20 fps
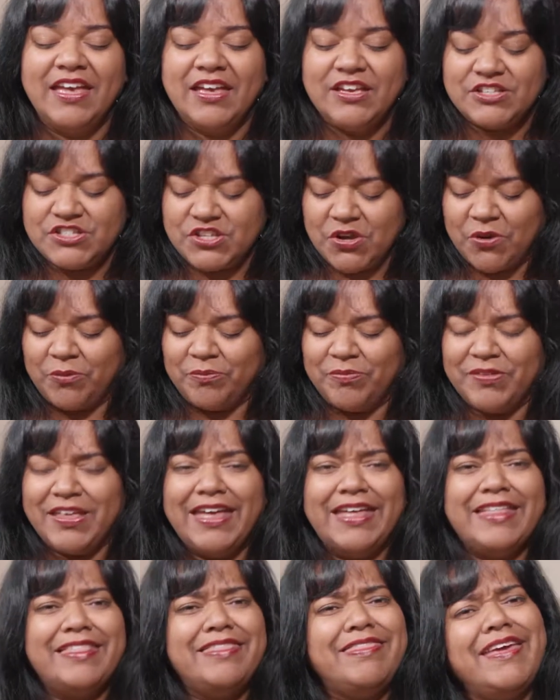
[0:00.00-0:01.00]
So
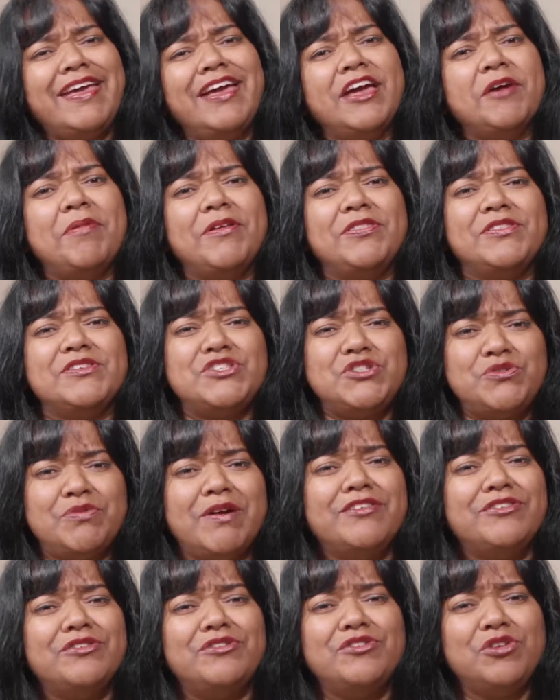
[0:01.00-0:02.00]
think about the
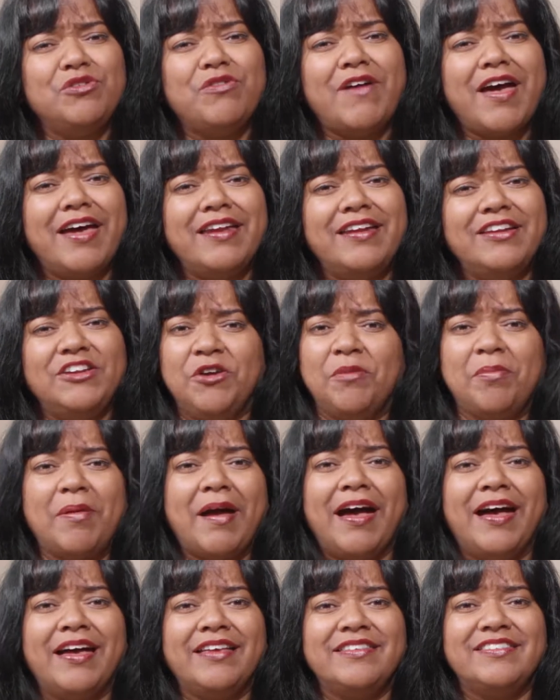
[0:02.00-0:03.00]
stressors you've had in your
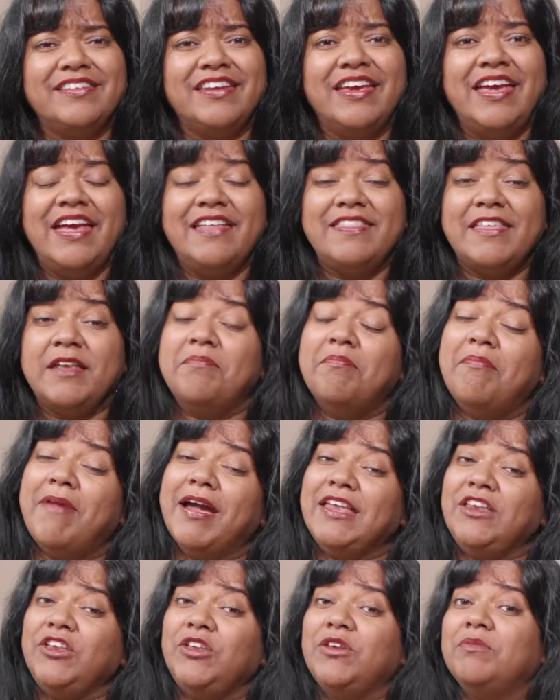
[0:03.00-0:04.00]
past that
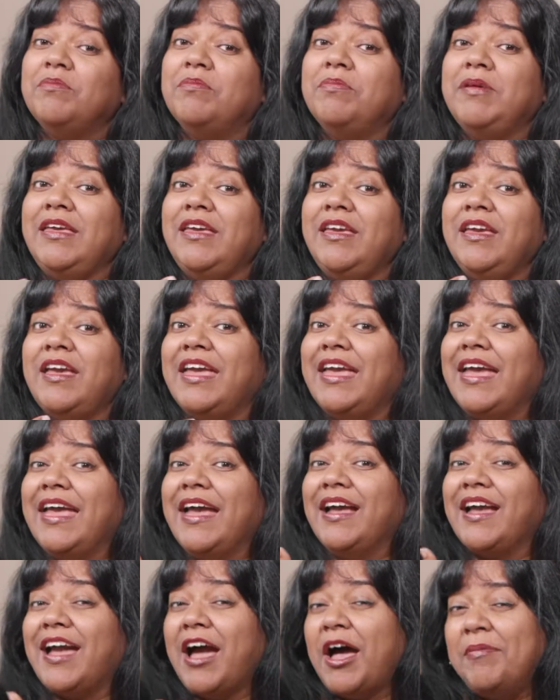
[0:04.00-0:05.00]
might be
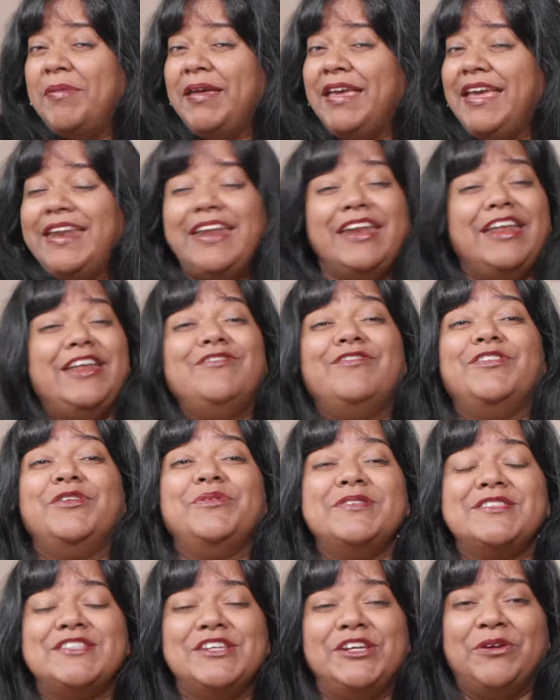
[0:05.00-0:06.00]
coming in and
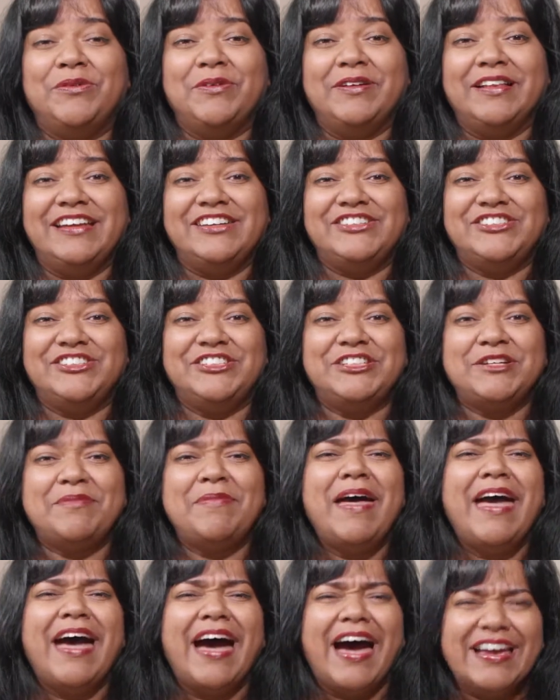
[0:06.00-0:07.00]
influencing your
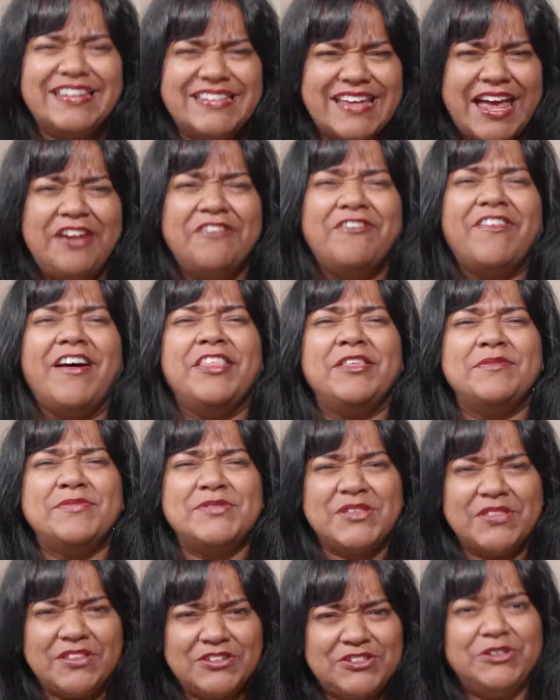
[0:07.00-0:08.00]
relationship. Identify them
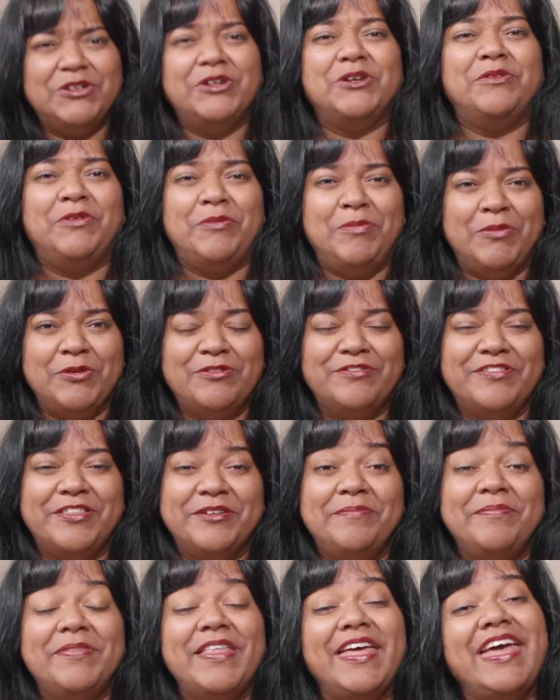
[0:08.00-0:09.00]
so that you can remove them.